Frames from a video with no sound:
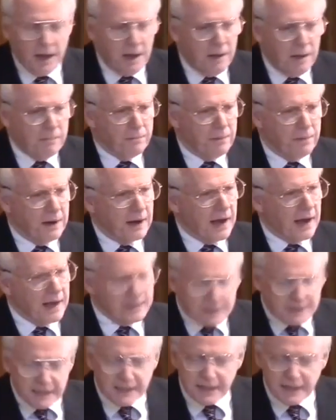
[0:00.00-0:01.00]
But I
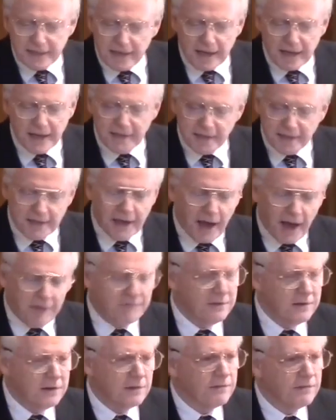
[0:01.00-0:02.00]
didn't, and I did not
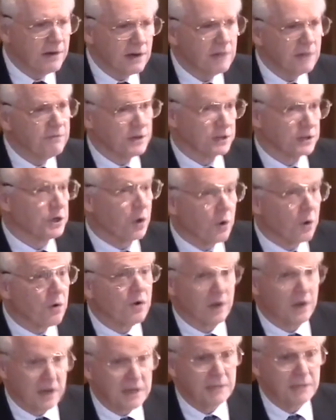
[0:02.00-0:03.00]
feel very
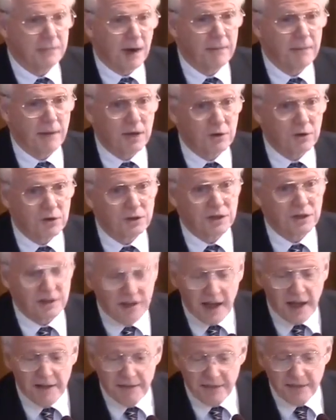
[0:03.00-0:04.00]
victorious about my Christian
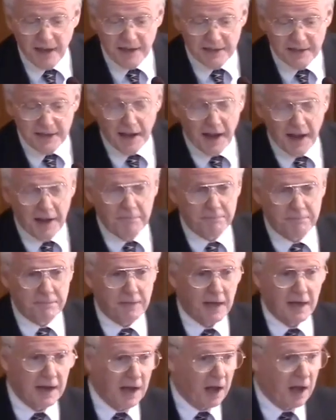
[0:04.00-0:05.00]
life that day.
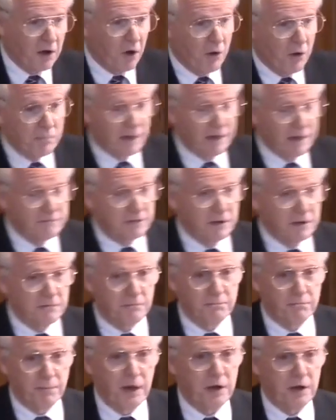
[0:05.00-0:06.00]
And I hope I've
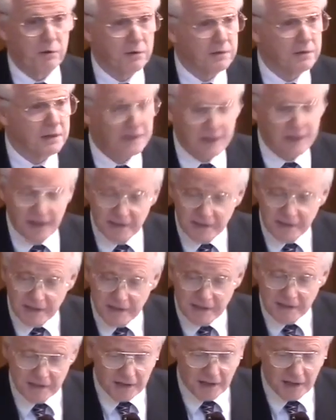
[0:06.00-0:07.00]
done better in the days
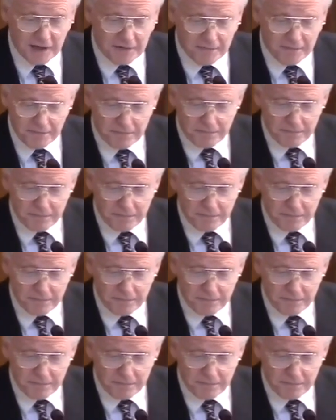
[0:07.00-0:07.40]
since then.